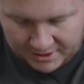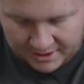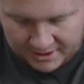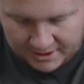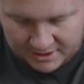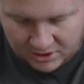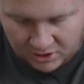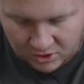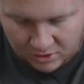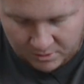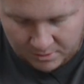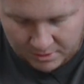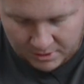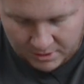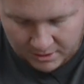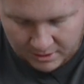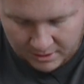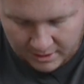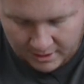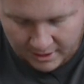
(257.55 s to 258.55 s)
P S Hope
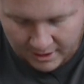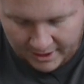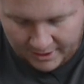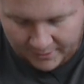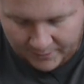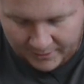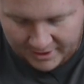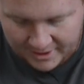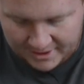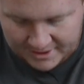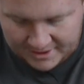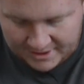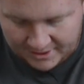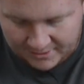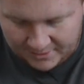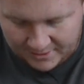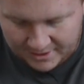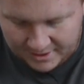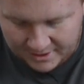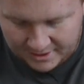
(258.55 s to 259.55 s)
I win because
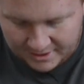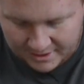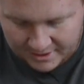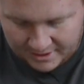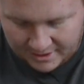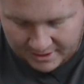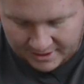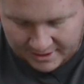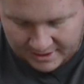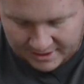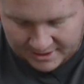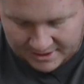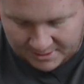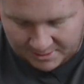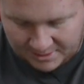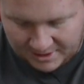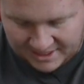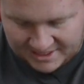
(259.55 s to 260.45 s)
I want the custom